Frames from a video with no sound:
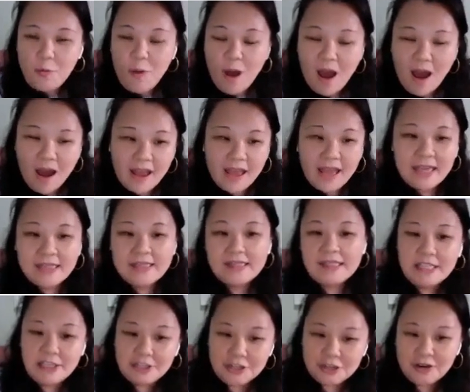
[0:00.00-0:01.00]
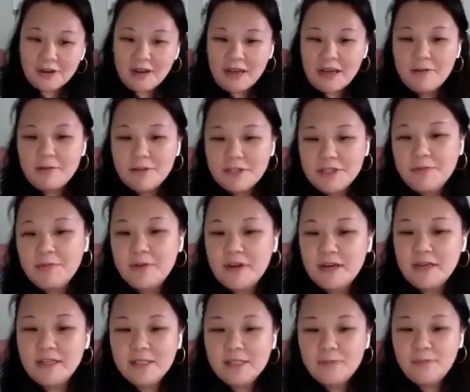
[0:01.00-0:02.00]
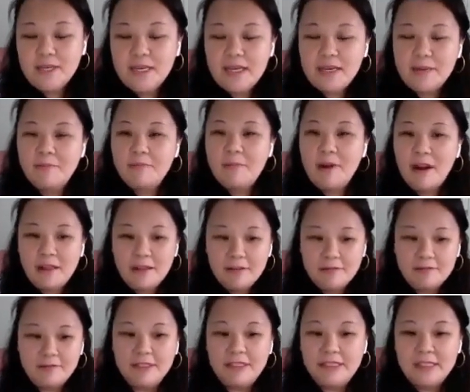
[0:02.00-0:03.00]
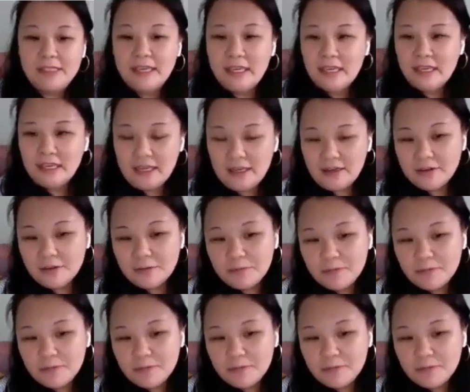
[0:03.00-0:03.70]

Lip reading: So why has teacher language awareness become relevant?